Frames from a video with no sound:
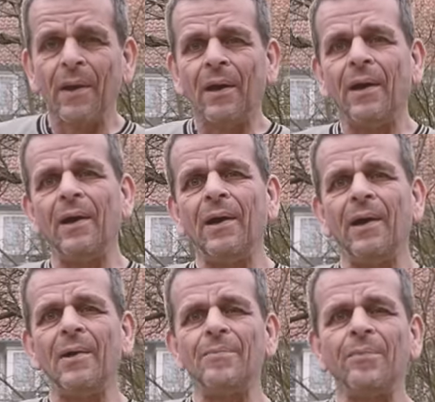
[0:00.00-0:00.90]

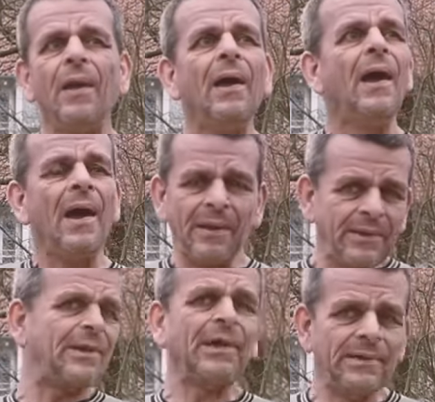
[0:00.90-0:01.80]
Um, and
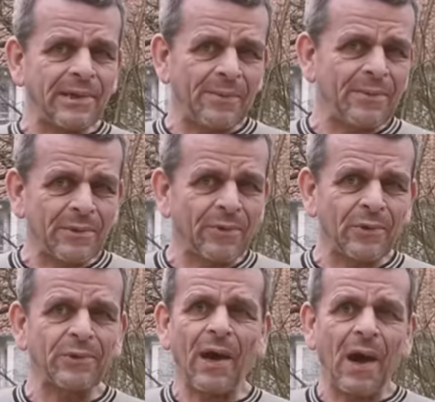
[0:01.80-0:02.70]
the second step is, of
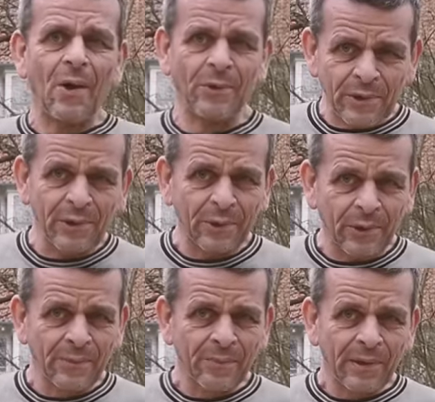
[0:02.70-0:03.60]
course, how does it
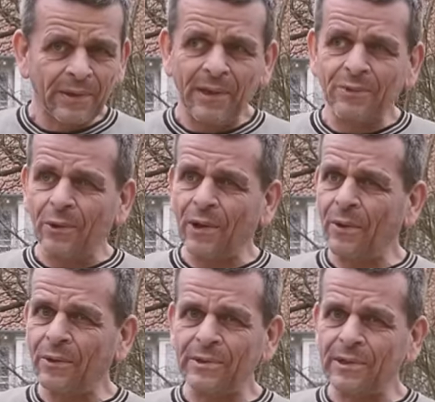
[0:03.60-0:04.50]
look? Did it turn
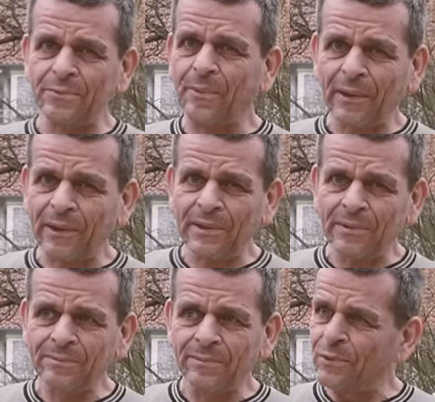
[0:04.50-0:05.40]
out as expected?
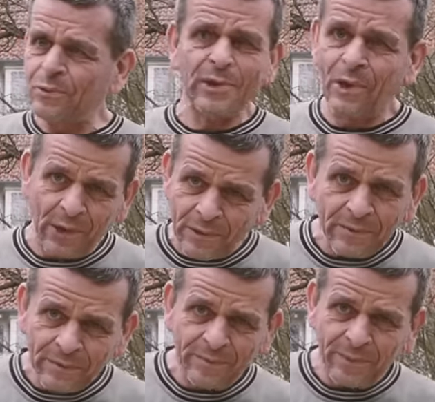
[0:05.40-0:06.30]
Usually not.
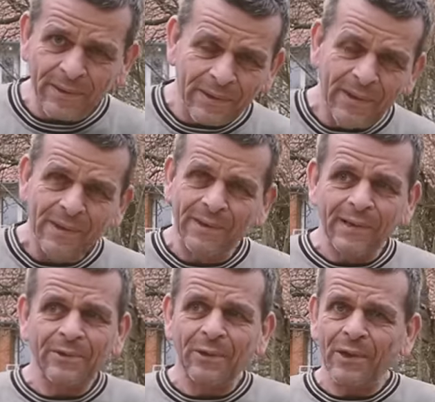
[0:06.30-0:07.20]
But did
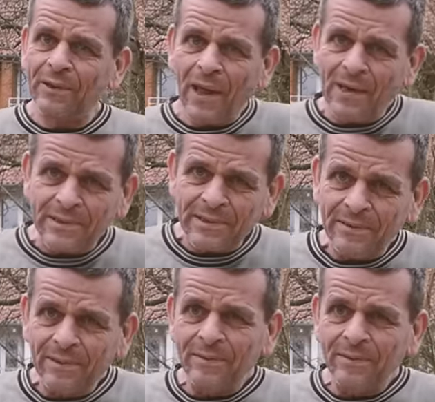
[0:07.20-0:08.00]
it turn out nice?